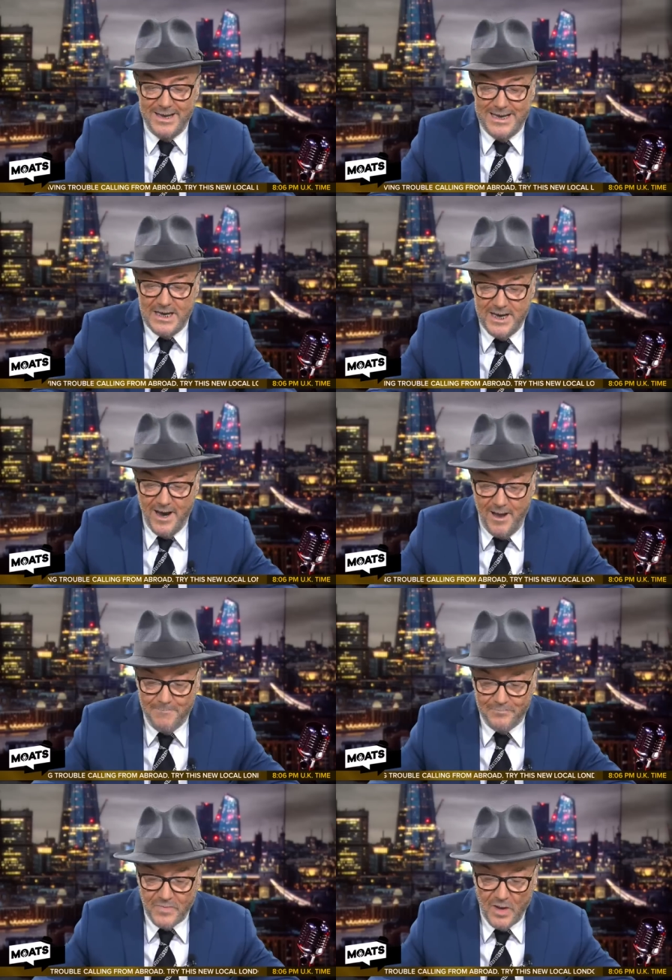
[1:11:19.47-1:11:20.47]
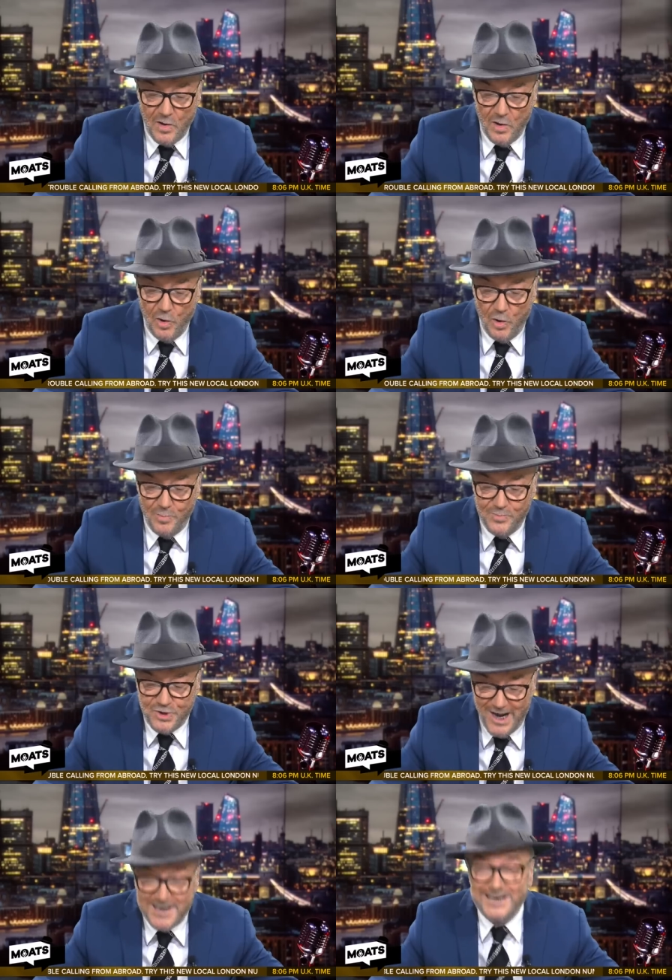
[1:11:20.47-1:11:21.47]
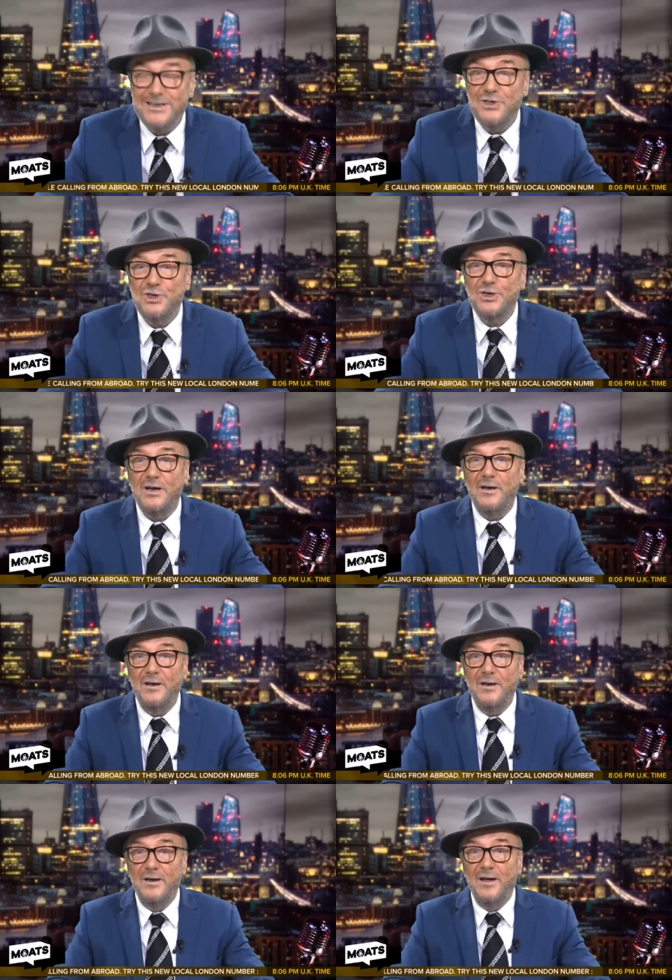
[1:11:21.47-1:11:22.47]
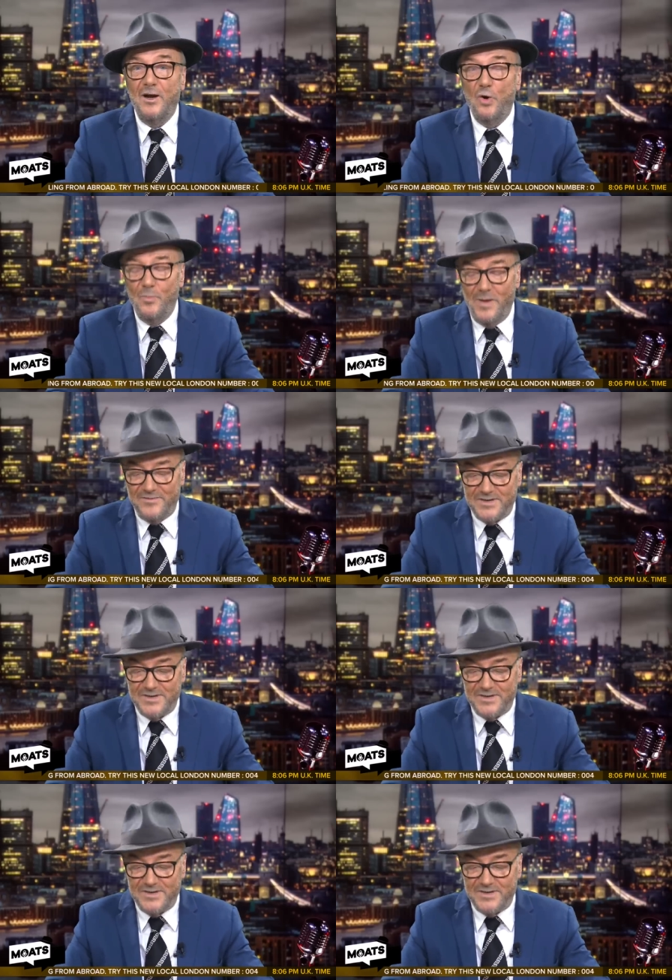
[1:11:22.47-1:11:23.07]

Ilia Lobjanidze, I hope I've